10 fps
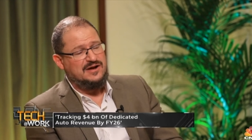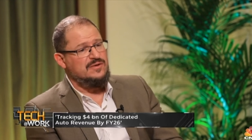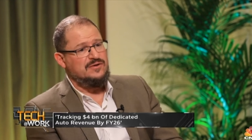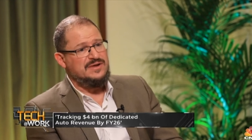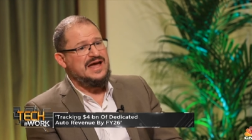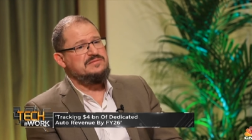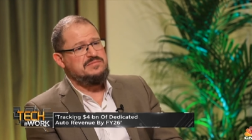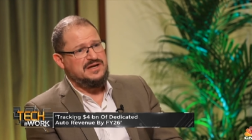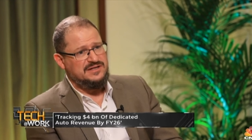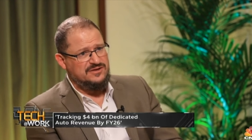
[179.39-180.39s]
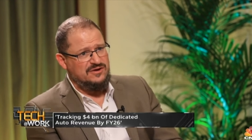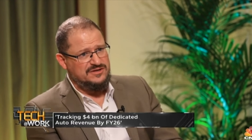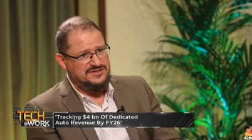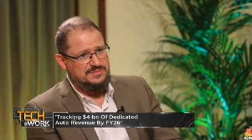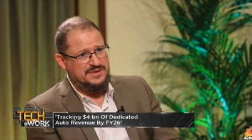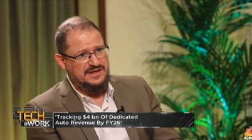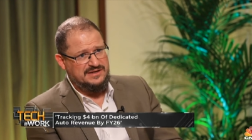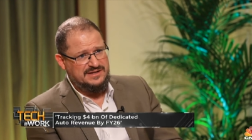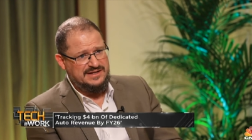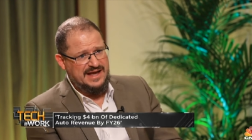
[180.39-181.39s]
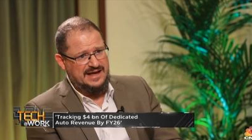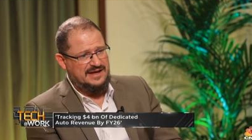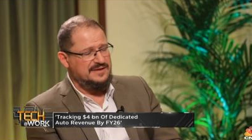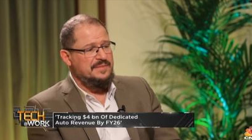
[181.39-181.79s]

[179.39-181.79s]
around nine billion dollars by the end of the decade.